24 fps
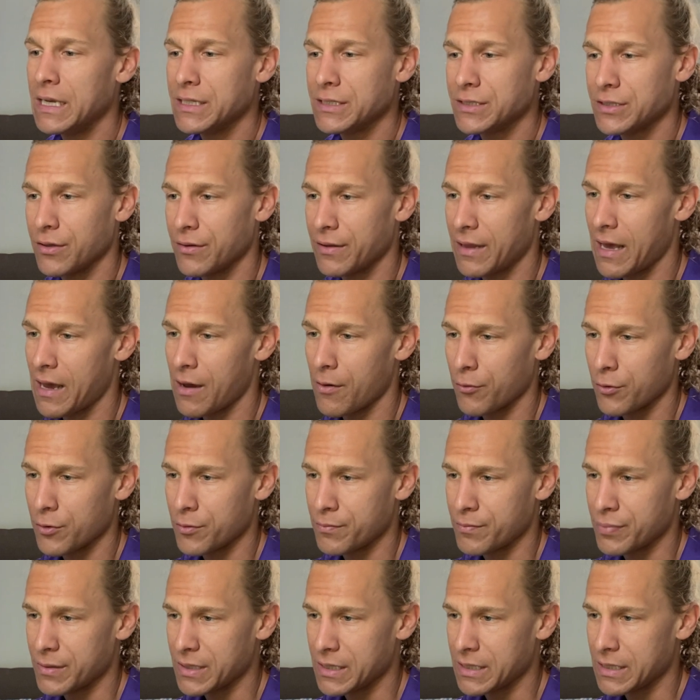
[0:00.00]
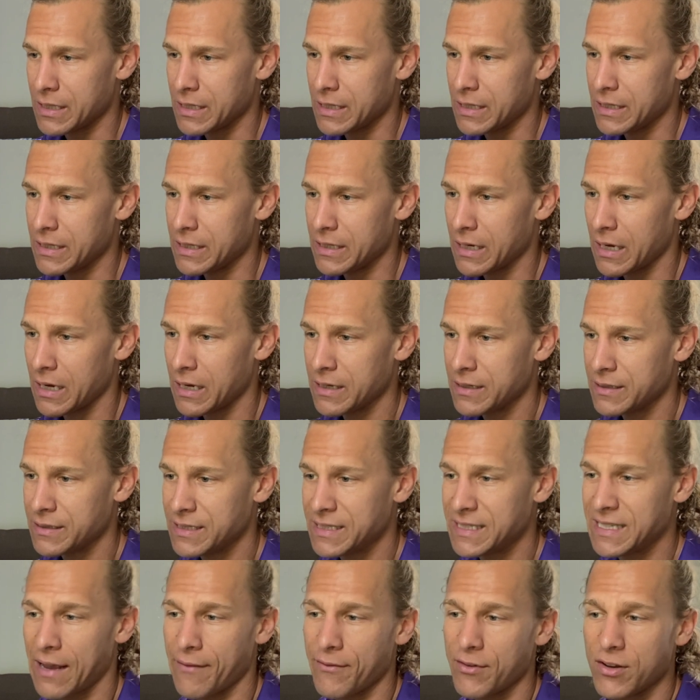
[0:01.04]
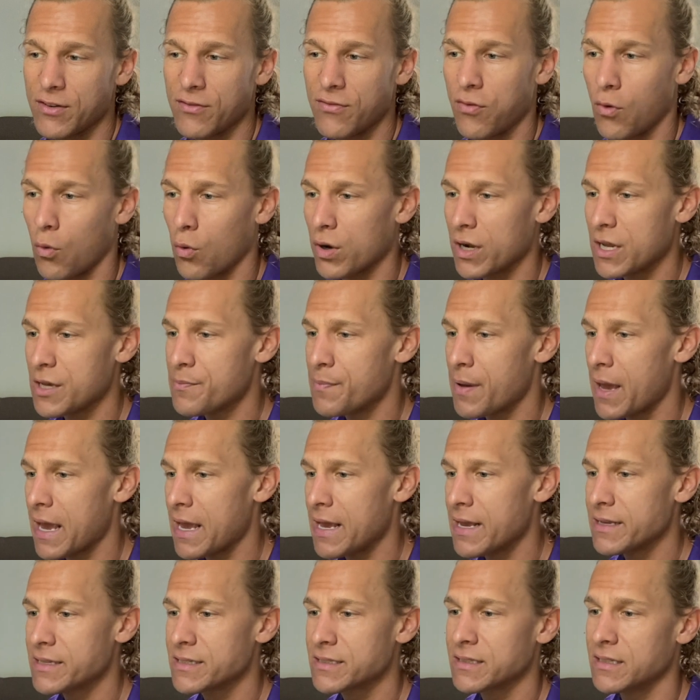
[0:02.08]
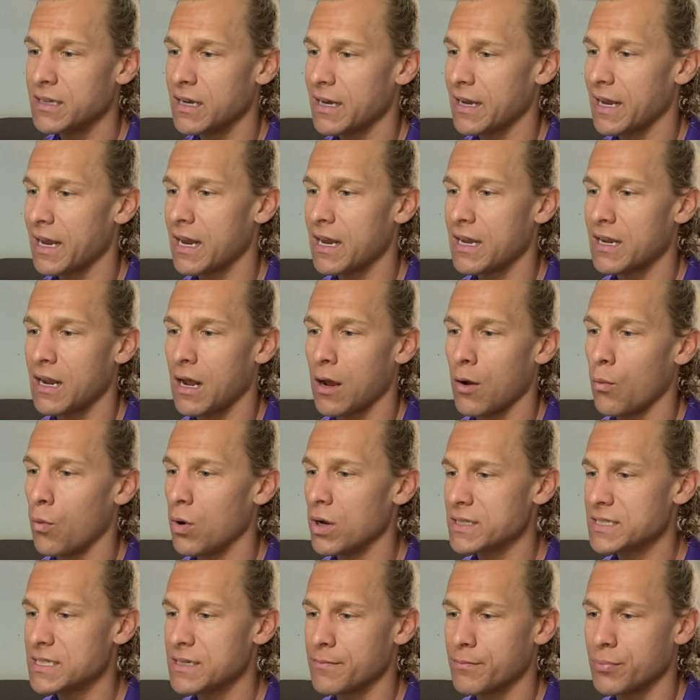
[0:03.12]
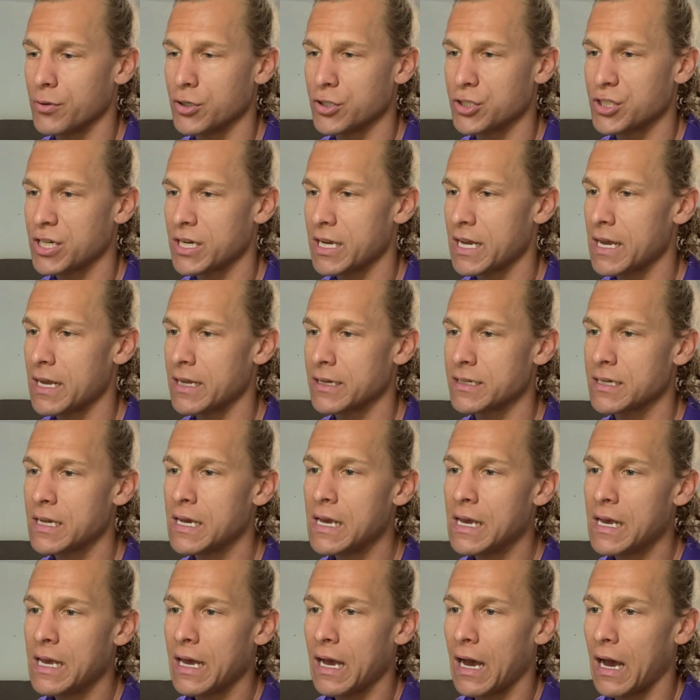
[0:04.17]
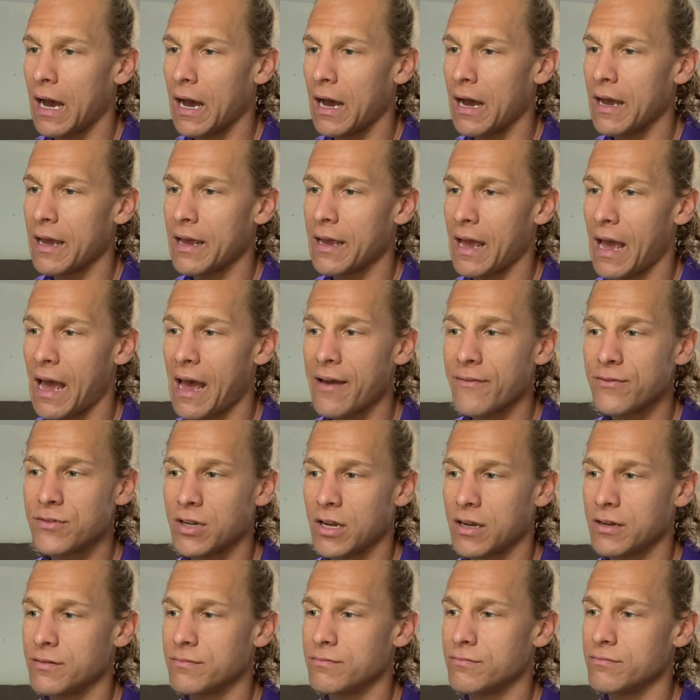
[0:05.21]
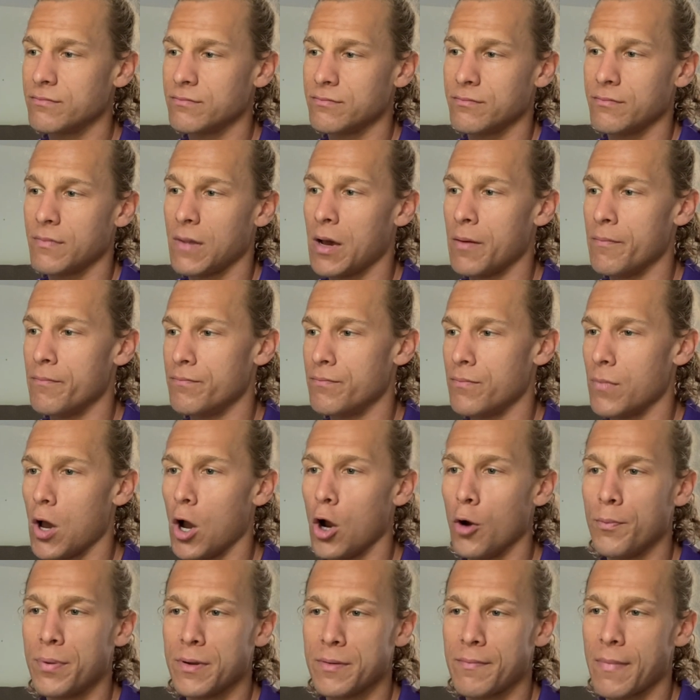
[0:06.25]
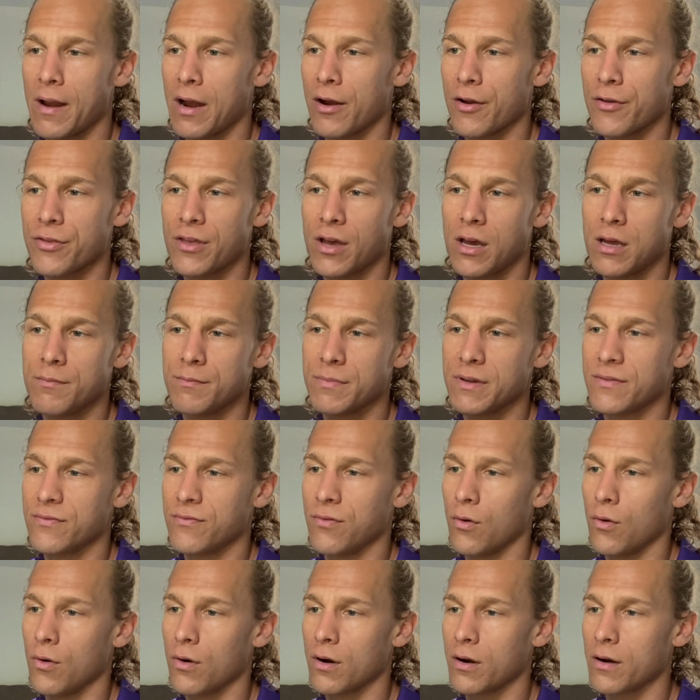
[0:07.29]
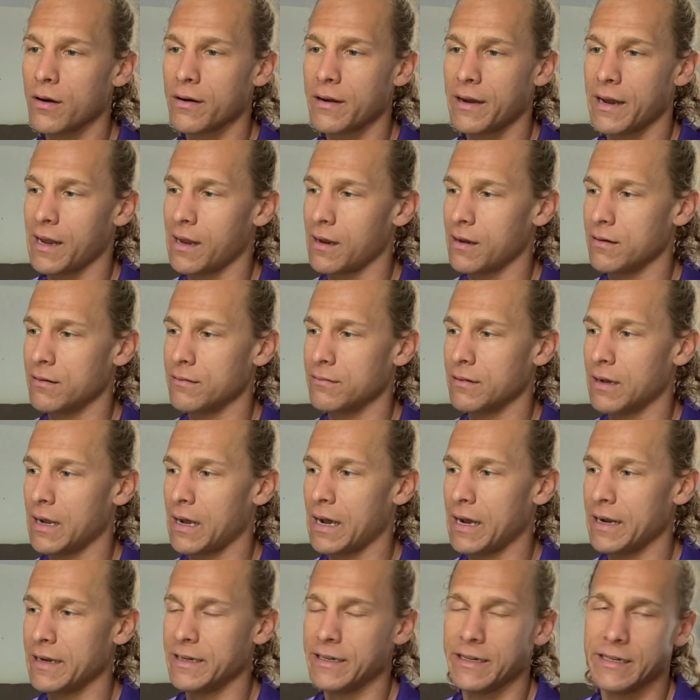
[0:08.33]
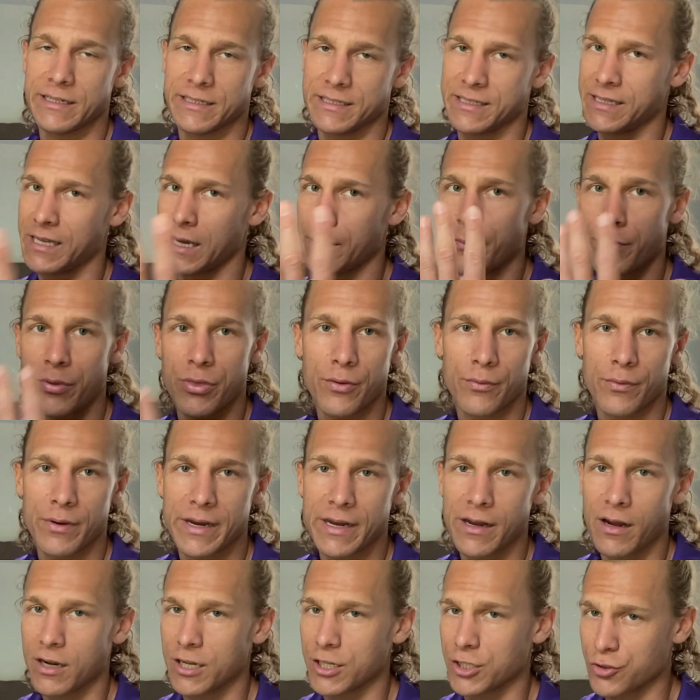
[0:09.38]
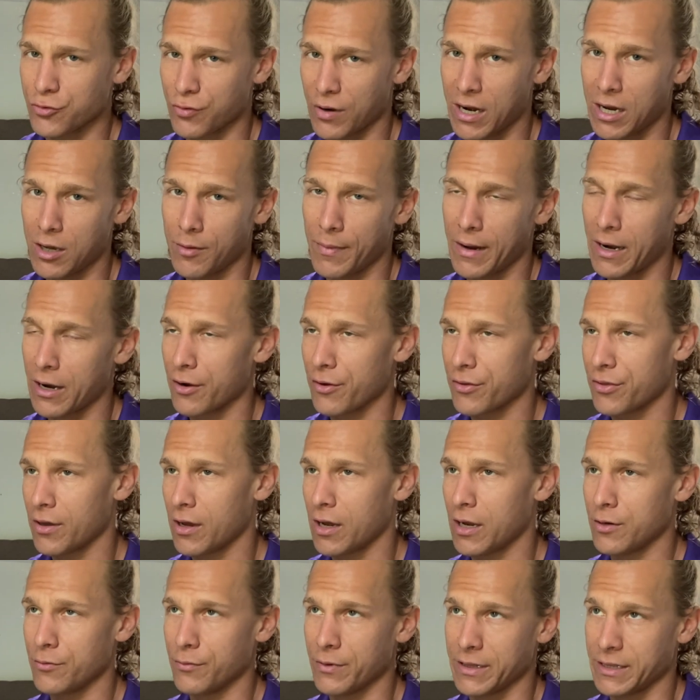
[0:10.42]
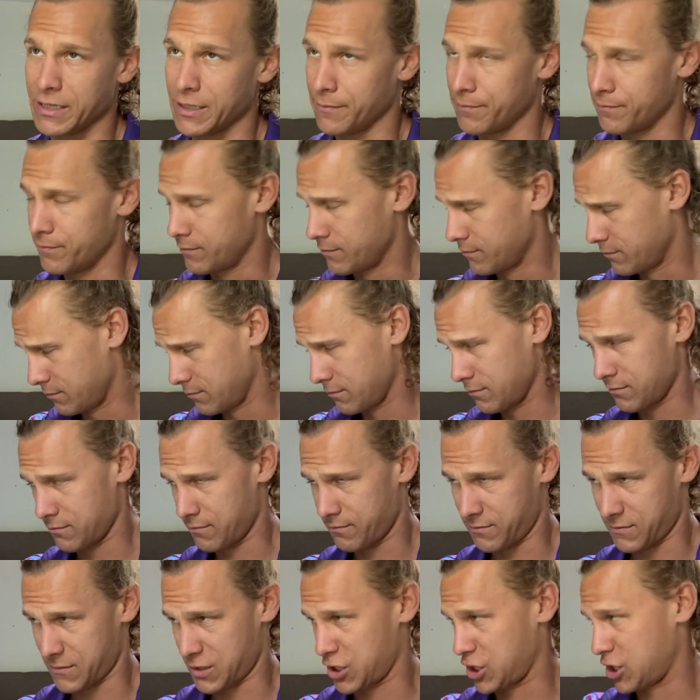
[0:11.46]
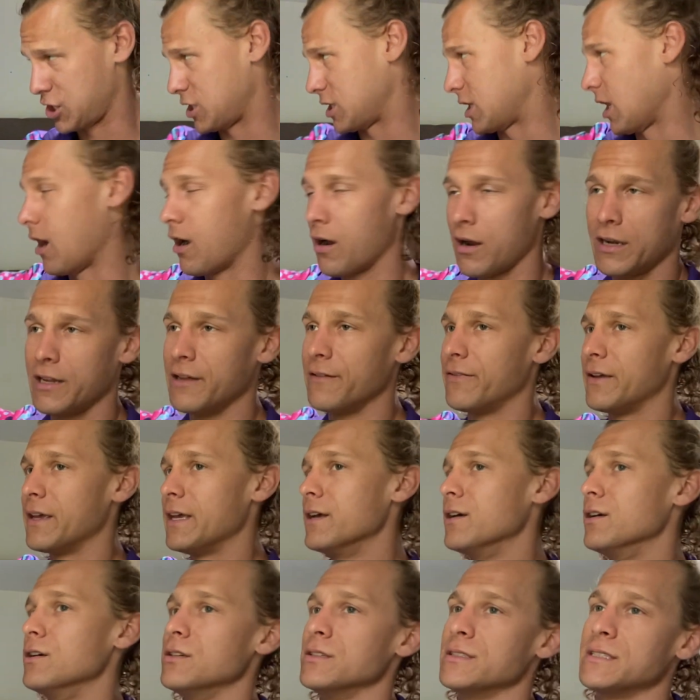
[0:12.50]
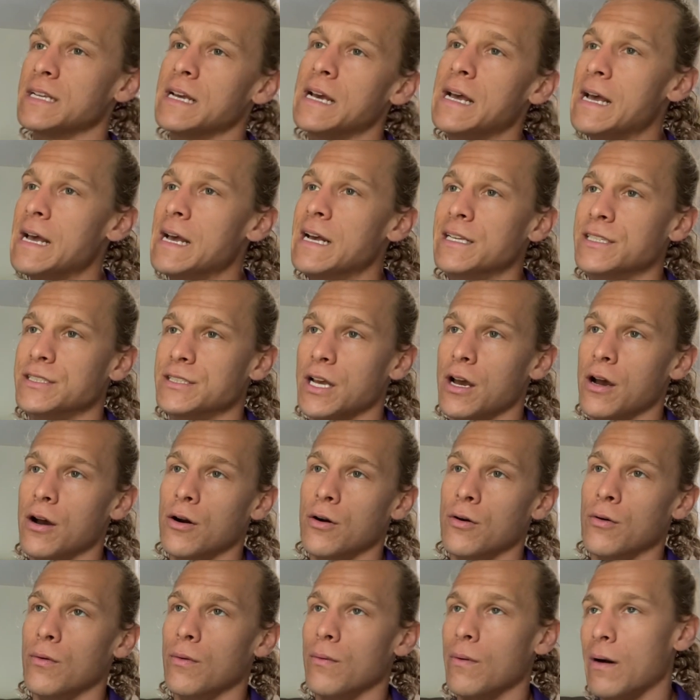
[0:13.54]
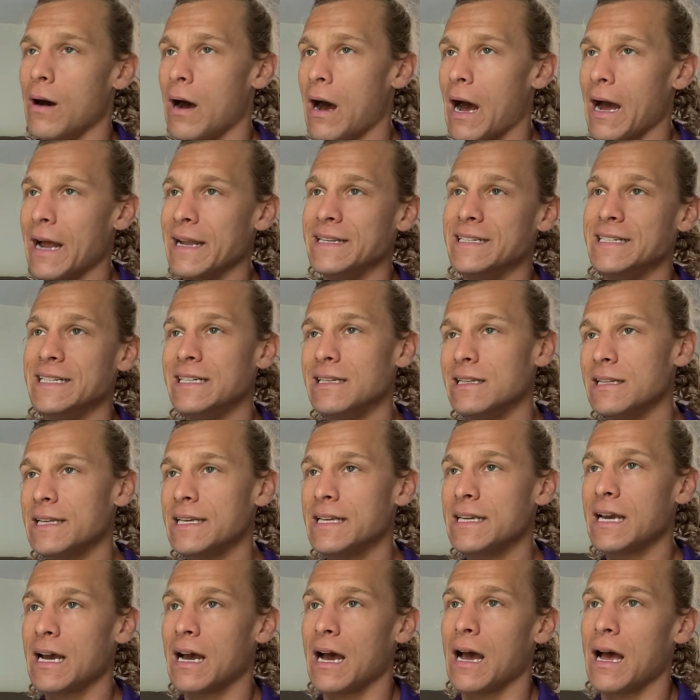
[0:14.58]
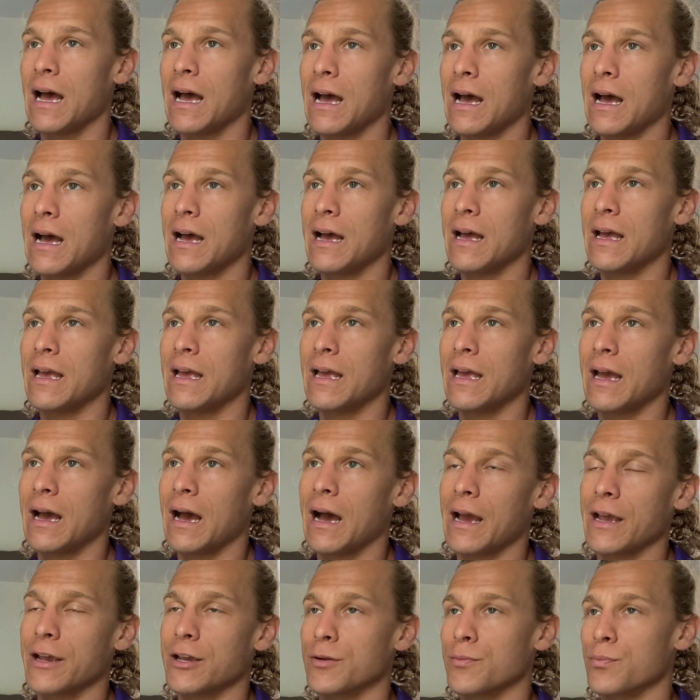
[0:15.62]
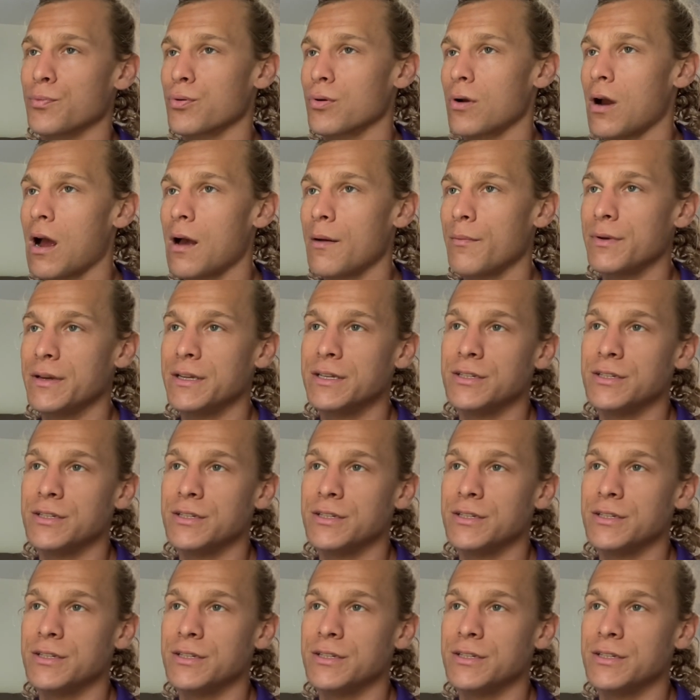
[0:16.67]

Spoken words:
So that would be 7:40 pace. Again, I wasn't pushing it. I have done an open marathon before, and I did a sub-3 on a trail marathon with a ton of hills. So ideally, I could probably